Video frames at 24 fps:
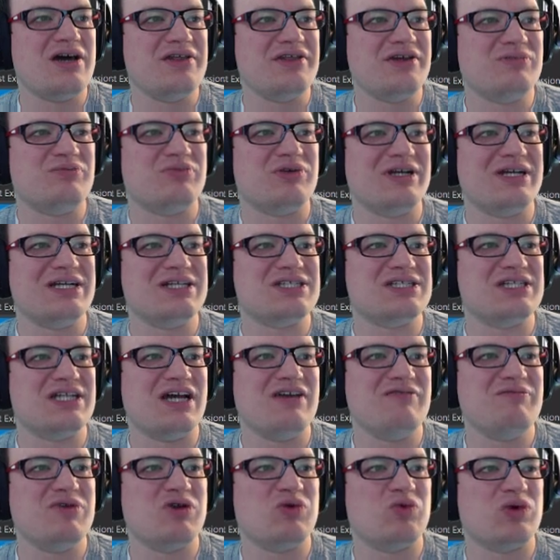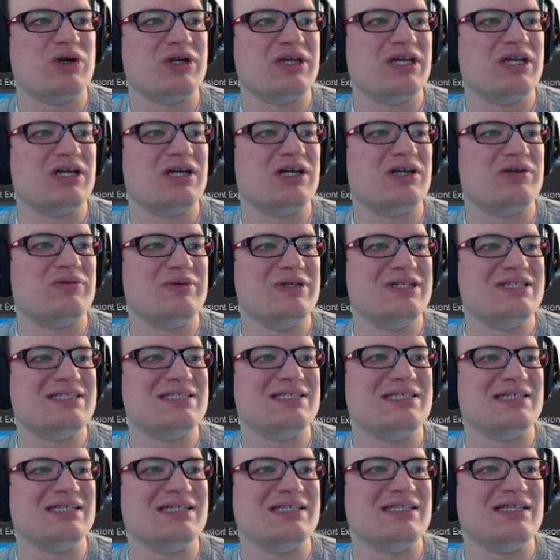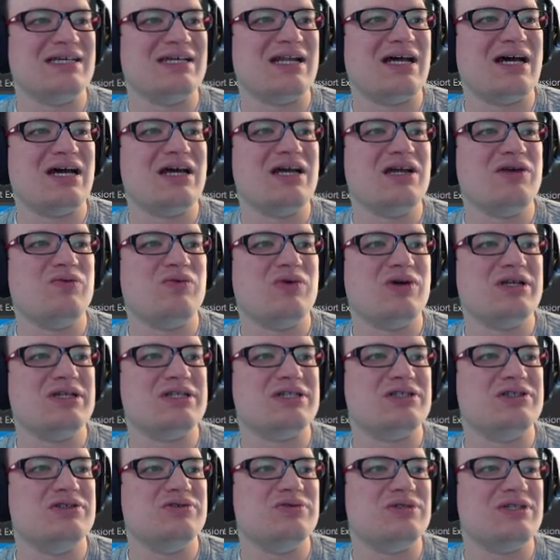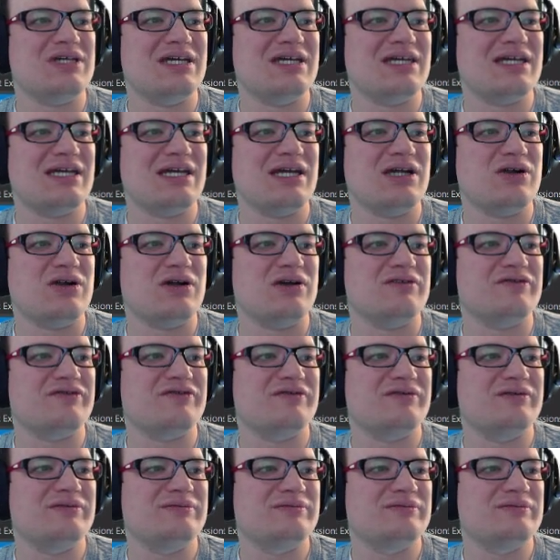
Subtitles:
other branch that I've been working on recently that I want to take care of.